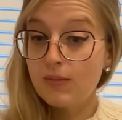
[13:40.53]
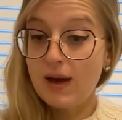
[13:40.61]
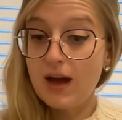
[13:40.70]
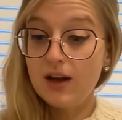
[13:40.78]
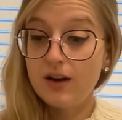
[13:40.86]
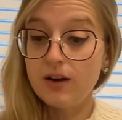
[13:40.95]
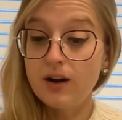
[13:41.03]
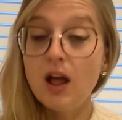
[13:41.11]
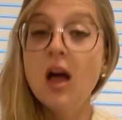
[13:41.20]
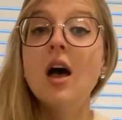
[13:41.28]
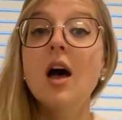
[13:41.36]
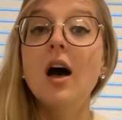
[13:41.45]
pattern,
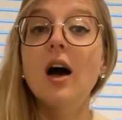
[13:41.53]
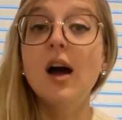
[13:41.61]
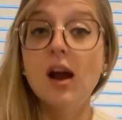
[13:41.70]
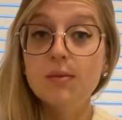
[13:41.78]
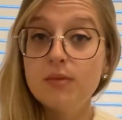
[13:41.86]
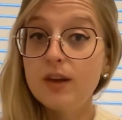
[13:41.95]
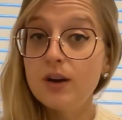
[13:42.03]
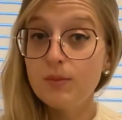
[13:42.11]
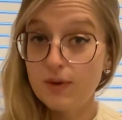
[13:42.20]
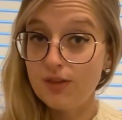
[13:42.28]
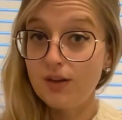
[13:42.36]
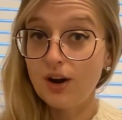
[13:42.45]
I'm there
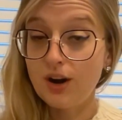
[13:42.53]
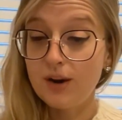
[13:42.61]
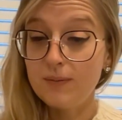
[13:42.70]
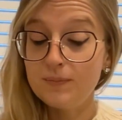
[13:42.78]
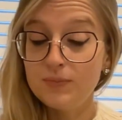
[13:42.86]
with her.